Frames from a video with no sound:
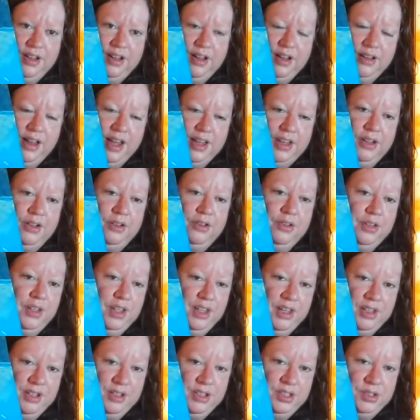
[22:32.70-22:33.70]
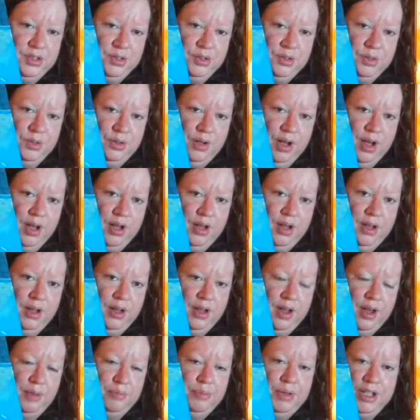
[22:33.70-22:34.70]
like you're looking into
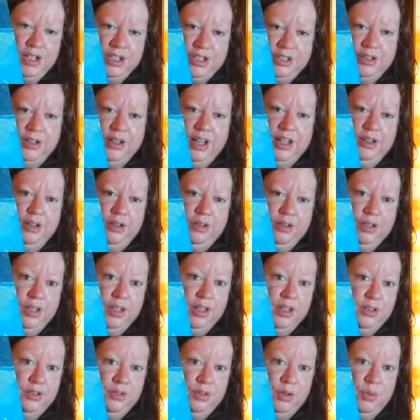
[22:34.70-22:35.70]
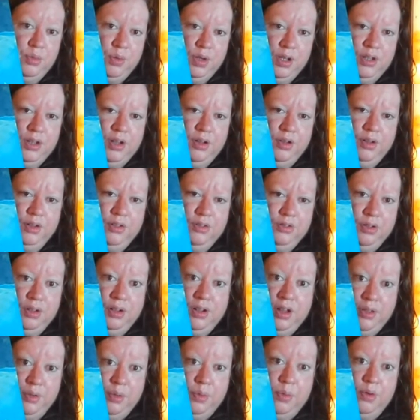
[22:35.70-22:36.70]
a picture, like you're looking into a window, into
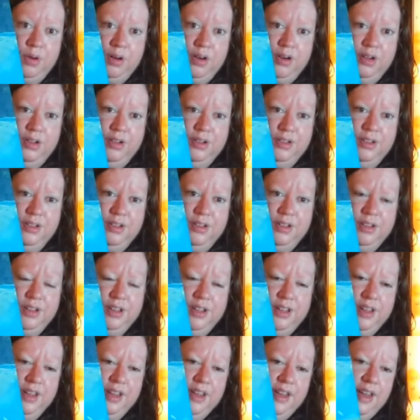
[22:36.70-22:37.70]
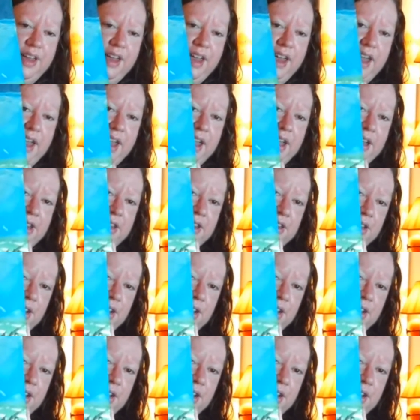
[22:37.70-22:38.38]
another world. And